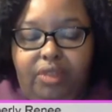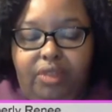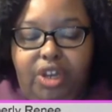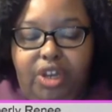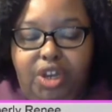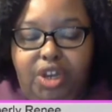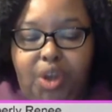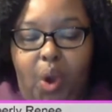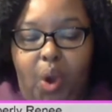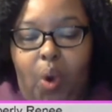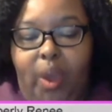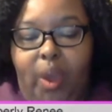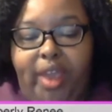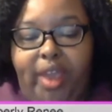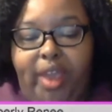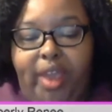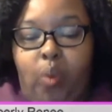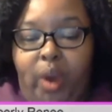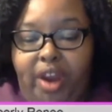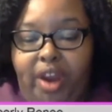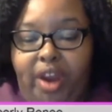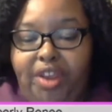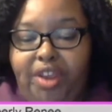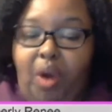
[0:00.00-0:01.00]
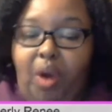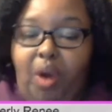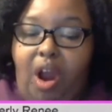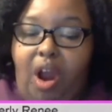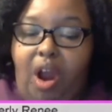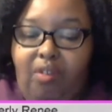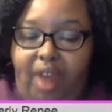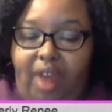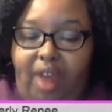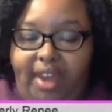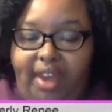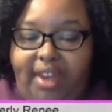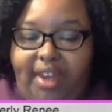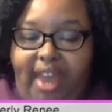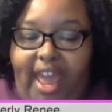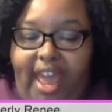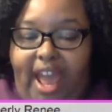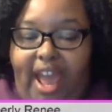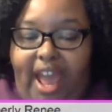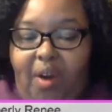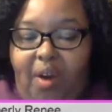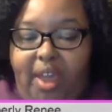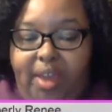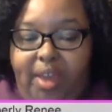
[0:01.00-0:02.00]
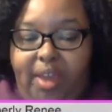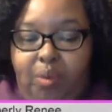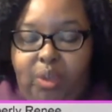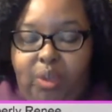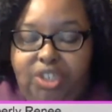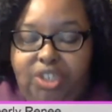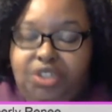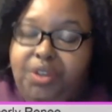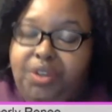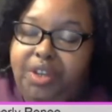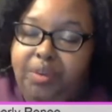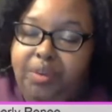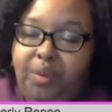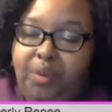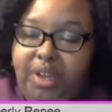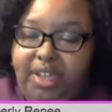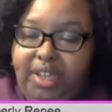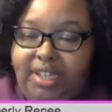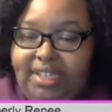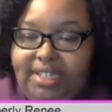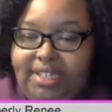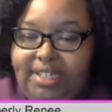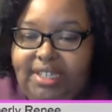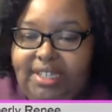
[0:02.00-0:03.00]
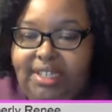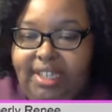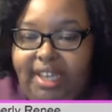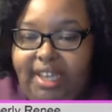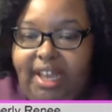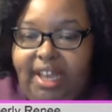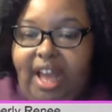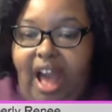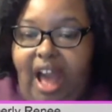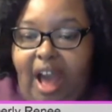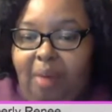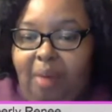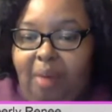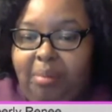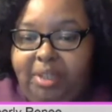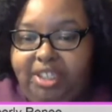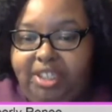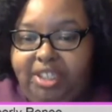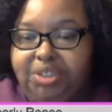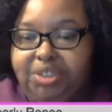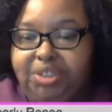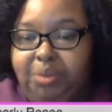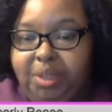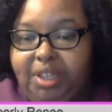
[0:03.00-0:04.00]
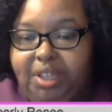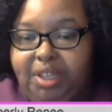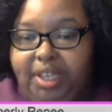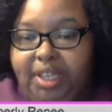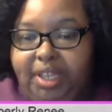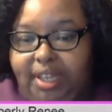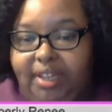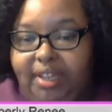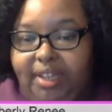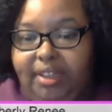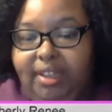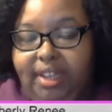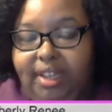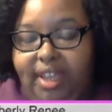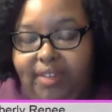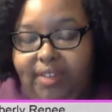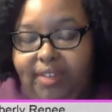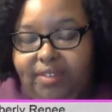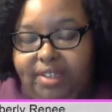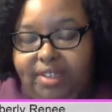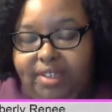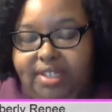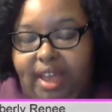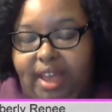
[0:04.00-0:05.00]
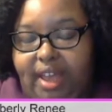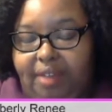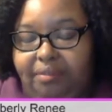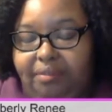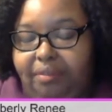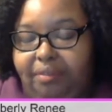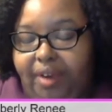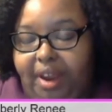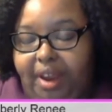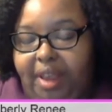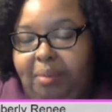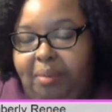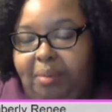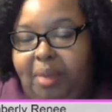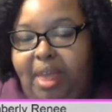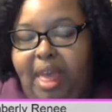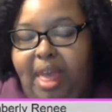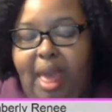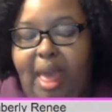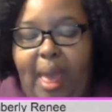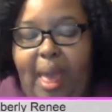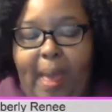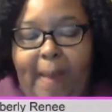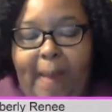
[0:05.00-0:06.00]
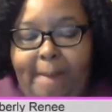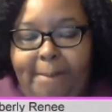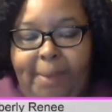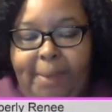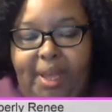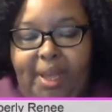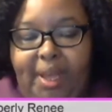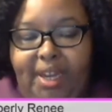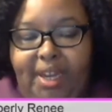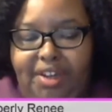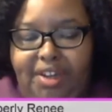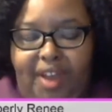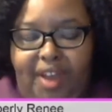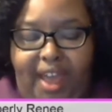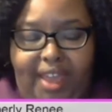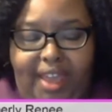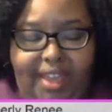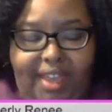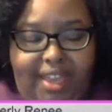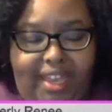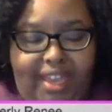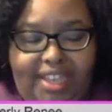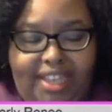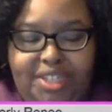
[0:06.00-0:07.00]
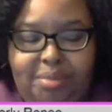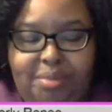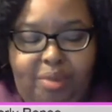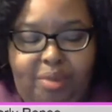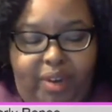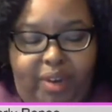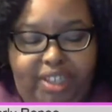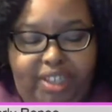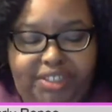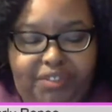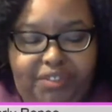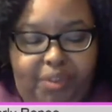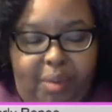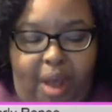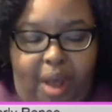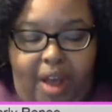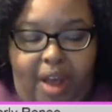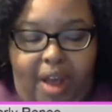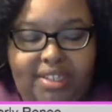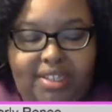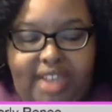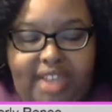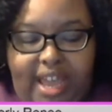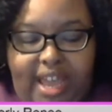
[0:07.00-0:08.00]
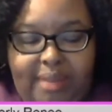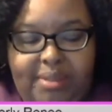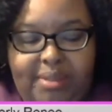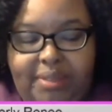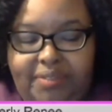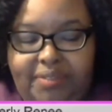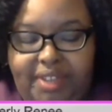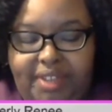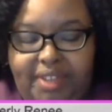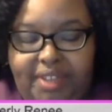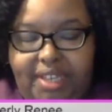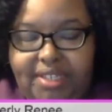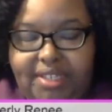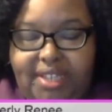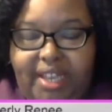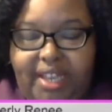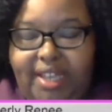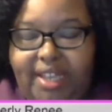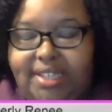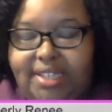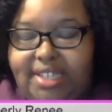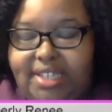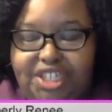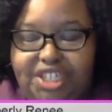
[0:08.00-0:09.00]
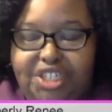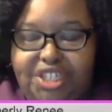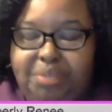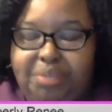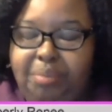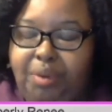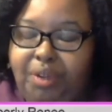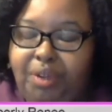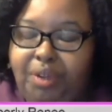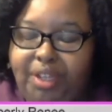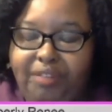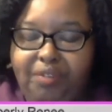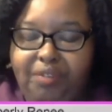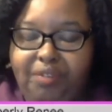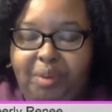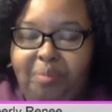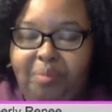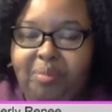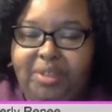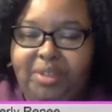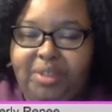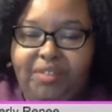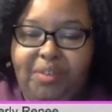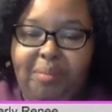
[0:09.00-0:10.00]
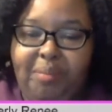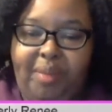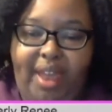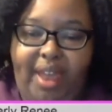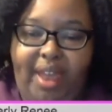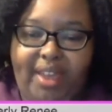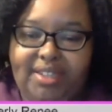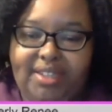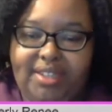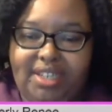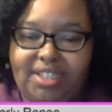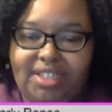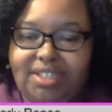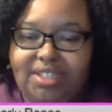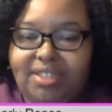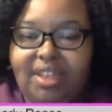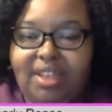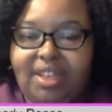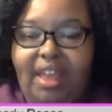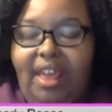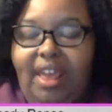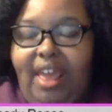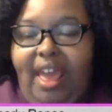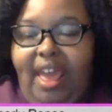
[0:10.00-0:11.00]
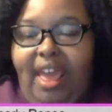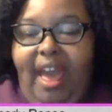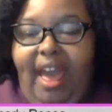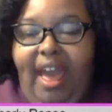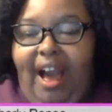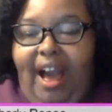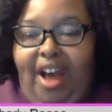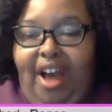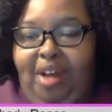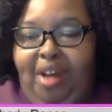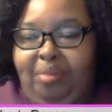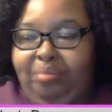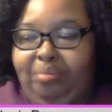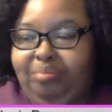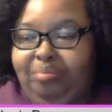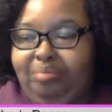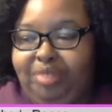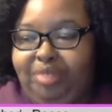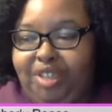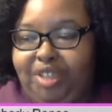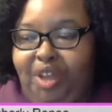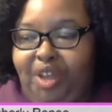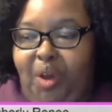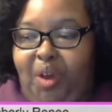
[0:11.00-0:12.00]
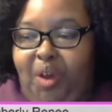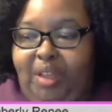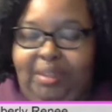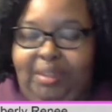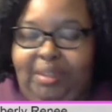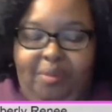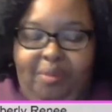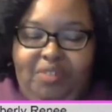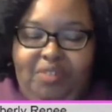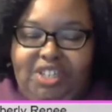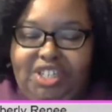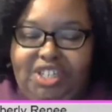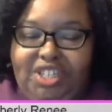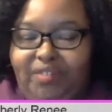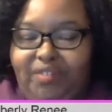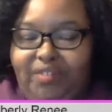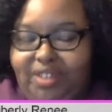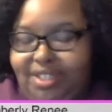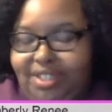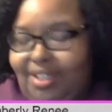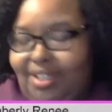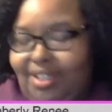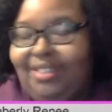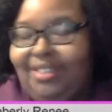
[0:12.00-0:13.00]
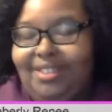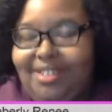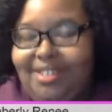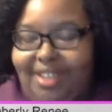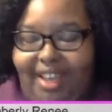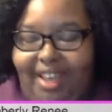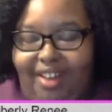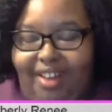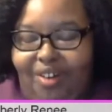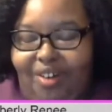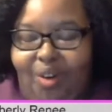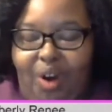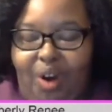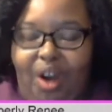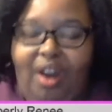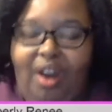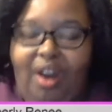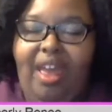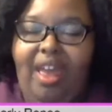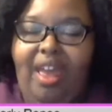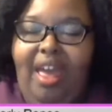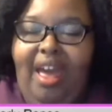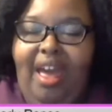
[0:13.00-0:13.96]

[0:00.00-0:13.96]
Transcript: knowing where you are right now and what you can realistically accomplish within the given time frame. But, you know, I can get inspiration from all types of things. Like I said, just pulling from different magazines, you know, a vision of a sunset, or,